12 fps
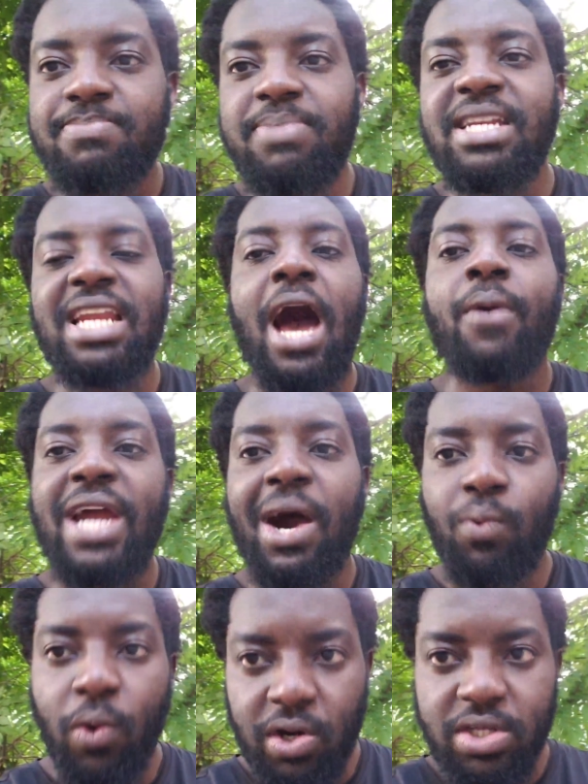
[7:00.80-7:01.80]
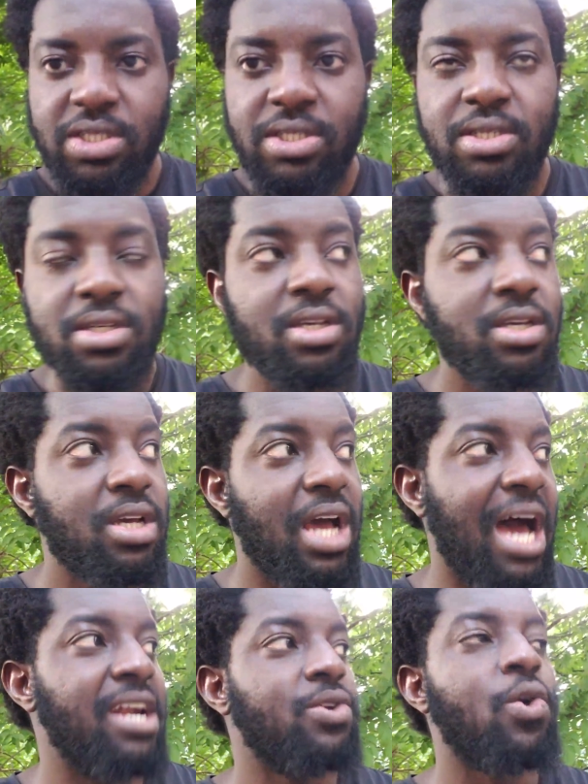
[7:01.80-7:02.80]
explaining how that works.
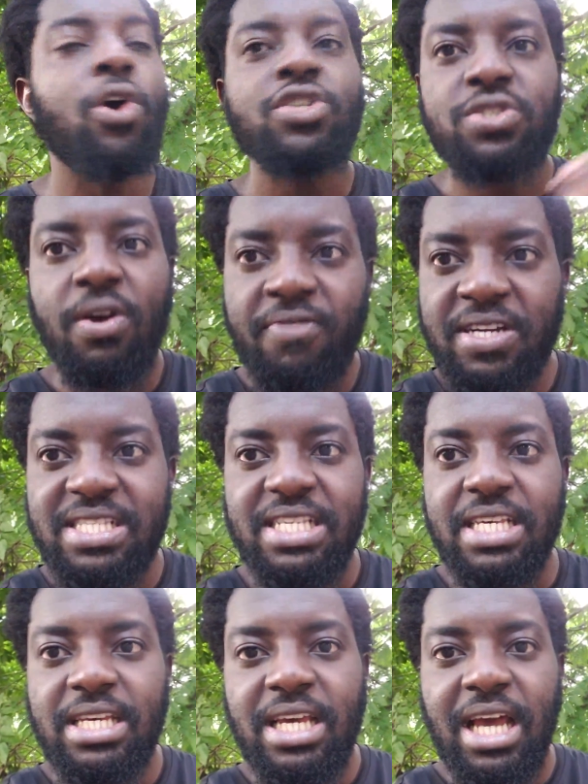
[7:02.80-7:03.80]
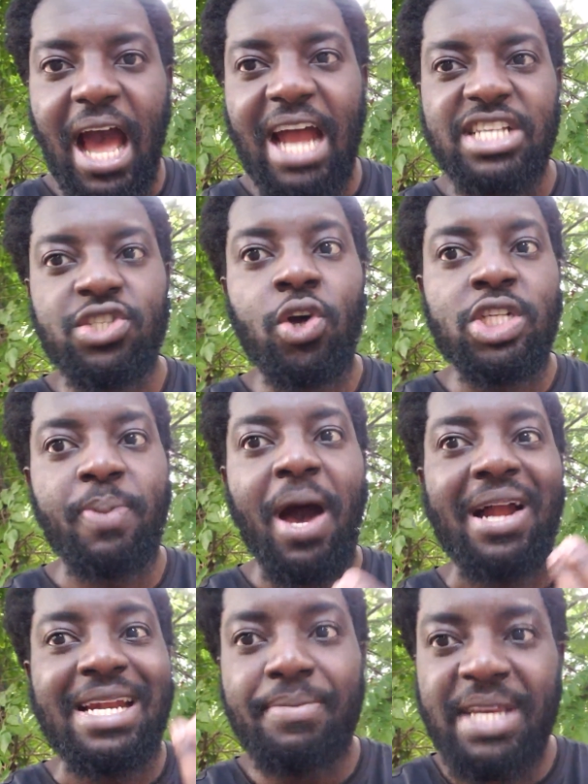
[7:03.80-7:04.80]
And God's sovereignty and is God's
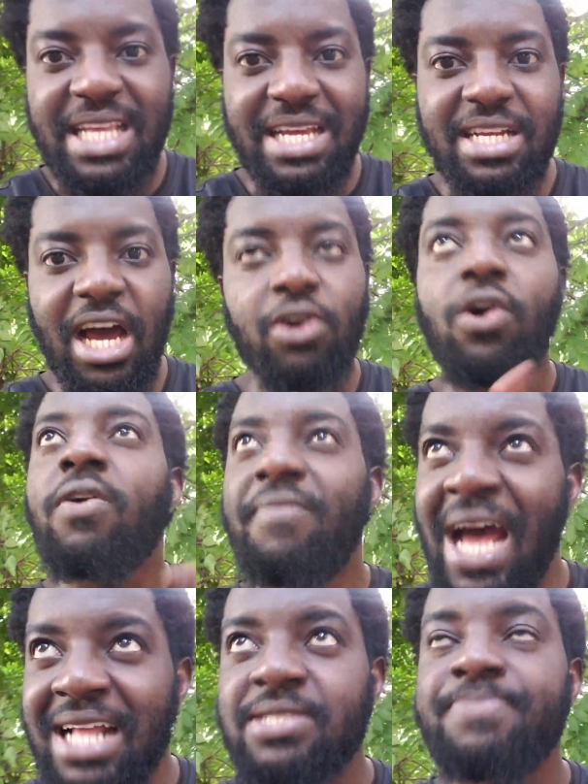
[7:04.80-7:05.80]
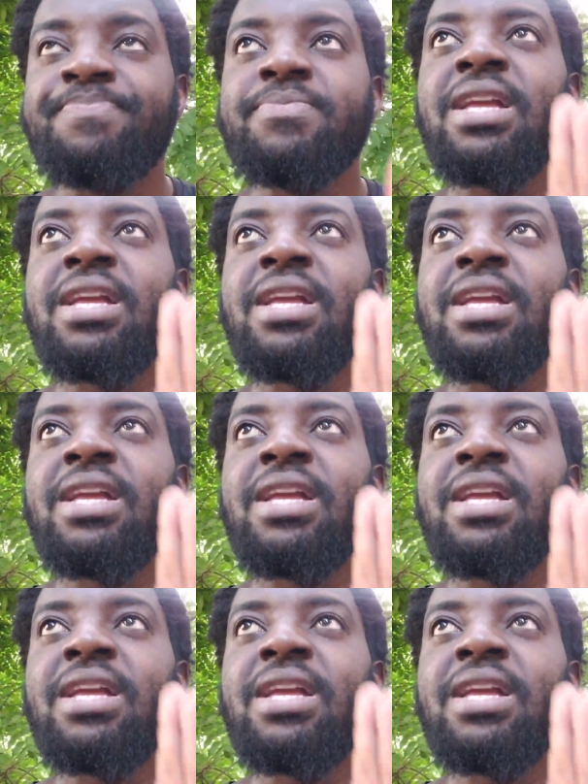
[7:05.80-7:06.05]
power limited and all of that.